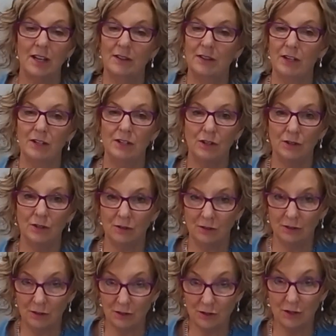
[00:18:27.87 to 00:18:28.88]
and then you
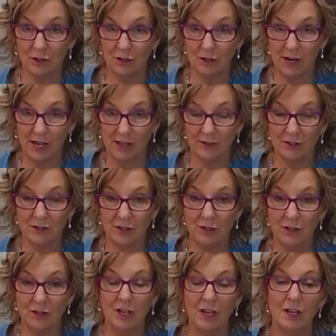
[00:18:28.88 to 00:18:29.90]
do crown the
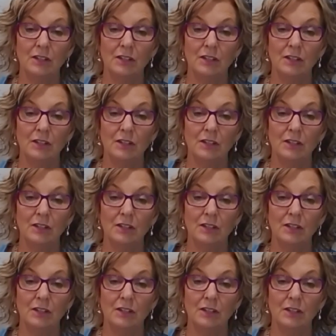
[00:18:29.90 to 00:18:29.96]
tooth,